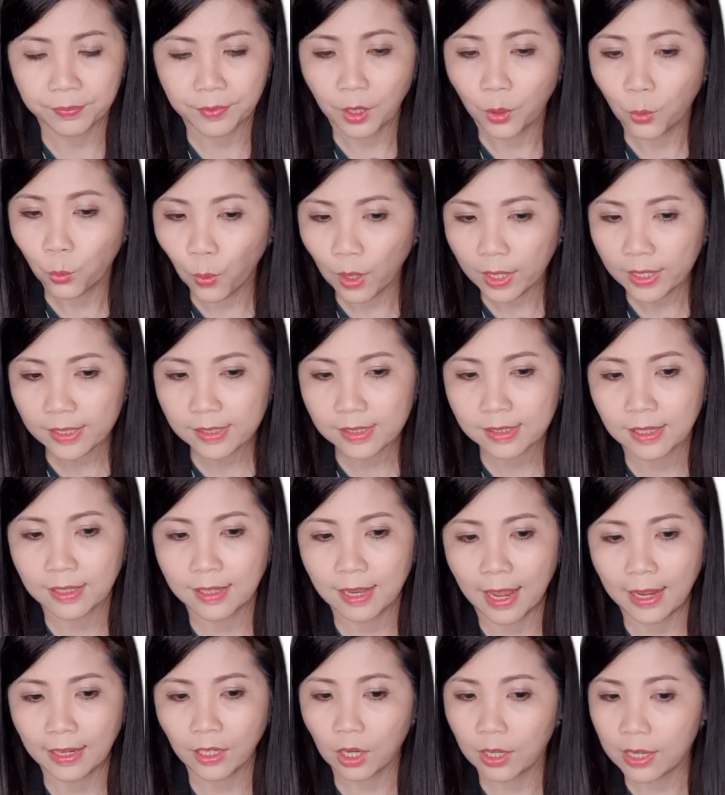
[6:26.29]
what is the
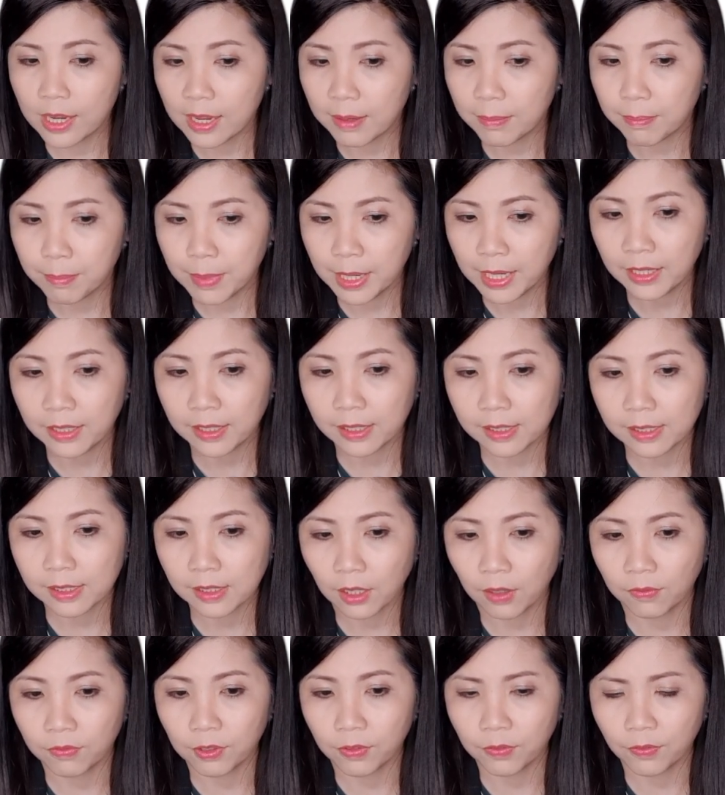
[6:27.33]
length in meters
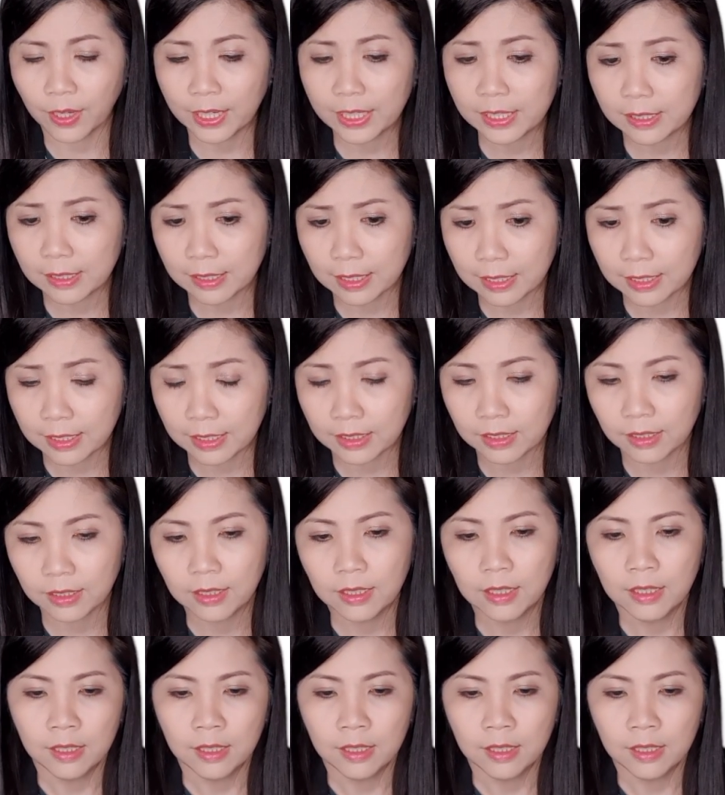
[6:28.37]
of the fence needed?